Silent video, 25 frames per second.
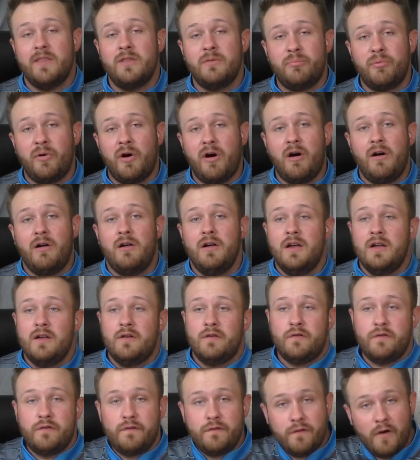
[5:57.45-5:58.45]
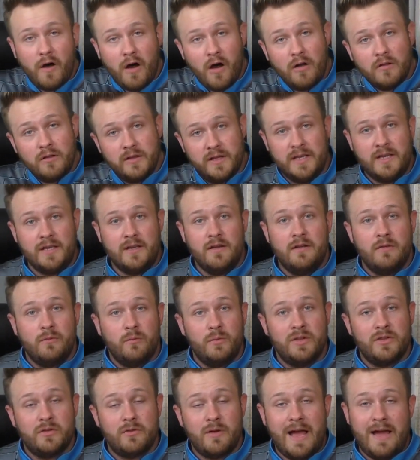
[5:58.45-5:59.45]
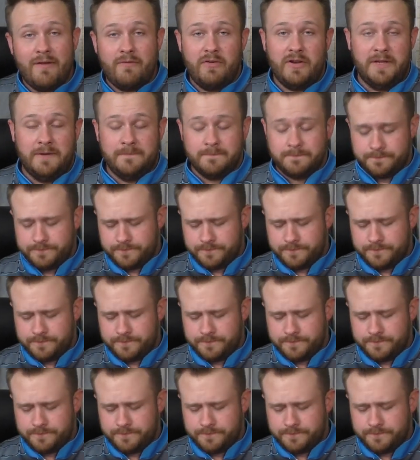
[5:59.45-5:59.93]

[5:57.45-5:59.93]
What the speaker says: of the ball falling with gravity.